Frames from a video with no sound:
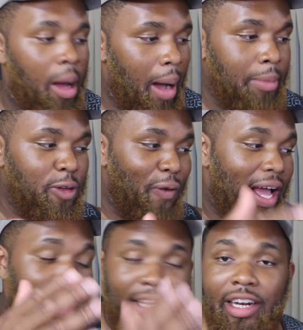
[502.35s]
I'm just
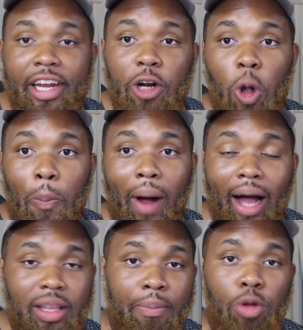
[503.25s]
the lyrical
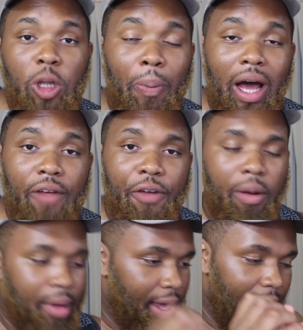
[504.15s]
part, the music part of
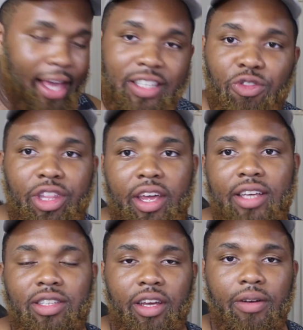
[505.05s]
him is there,
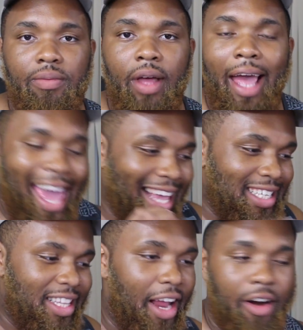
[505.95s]
is there
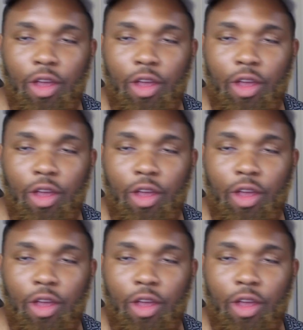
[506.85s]
is there.